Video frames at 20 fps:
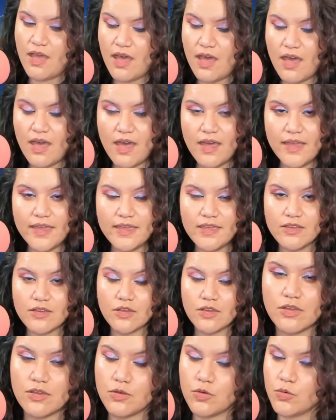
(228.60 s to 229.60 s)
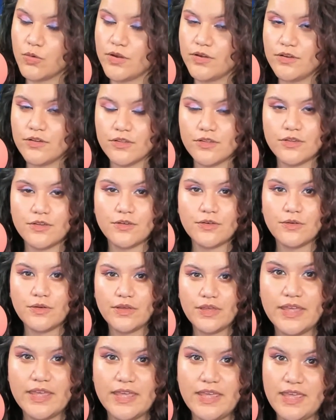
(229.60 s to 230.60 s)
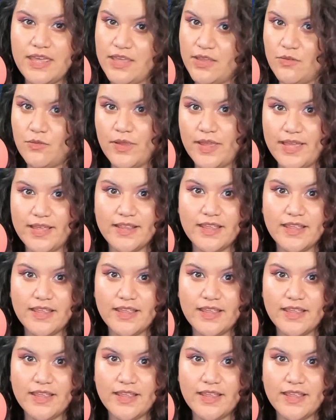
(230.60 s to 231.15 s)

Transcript: high critical hit rate.